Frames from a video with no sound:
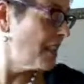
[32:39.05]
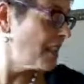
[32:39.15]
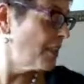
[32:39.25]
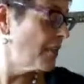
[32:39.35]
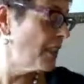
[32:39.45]

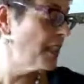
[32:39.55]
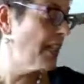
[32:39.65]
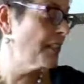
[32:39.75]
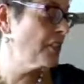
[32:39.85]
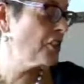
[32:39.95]
So
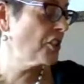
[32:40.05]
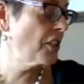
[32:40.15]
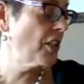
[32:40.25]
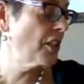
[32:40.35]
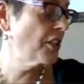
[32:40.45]
Atlanta,
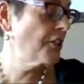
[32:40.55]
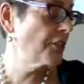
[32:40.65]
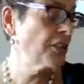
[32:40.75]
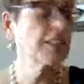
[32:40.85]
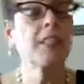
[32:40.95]
Chicago,
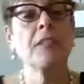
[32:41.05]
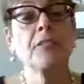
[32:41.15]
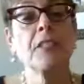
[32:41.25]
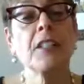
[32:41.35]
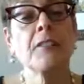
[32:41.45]

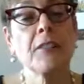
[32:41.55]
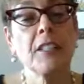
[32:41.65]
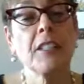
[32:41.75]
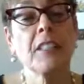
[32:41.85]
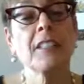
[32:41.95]
Philadelphia,
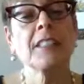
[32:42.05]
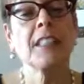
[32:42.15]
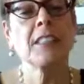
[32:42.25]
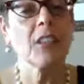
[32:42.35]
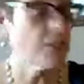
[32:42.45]
Phoenix,
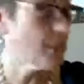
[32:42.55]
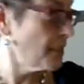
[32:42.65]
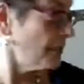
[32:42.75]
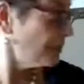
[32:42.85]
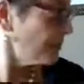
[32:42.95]
and
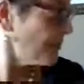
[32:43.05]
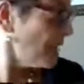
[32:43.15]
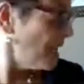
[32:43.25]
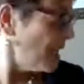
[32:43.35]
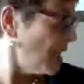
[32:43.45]
Tulsa.
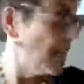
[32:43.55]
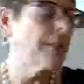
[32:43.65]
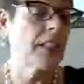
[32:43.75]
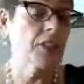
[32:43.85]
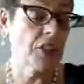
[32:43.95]

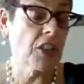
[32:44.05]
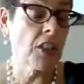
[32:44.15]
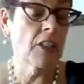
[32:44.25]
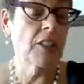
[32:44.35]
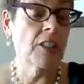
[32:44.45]
And then
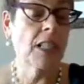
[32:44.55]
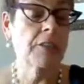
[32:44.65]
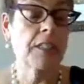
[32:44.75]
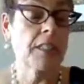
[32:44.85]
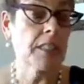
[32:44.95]
Chicago,
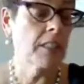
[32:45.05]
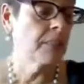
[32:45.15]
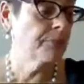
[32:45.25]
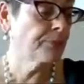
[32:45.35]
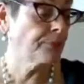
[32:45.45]

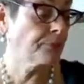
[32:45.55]
obviously.